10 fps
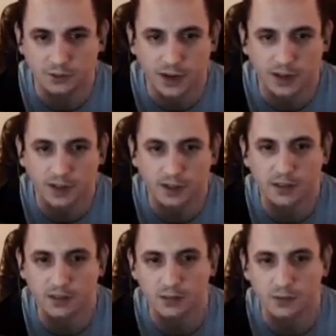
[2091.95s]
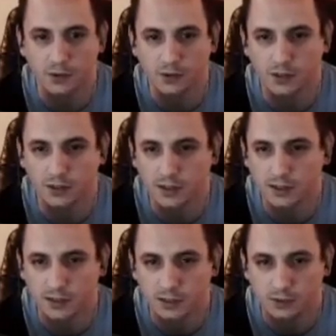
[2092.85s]
fight than this, using the
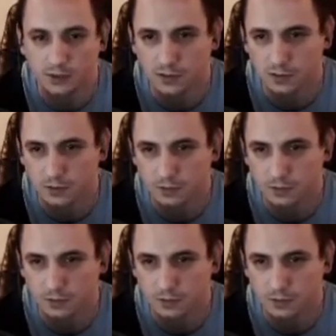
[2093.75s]
Dust Knuckles.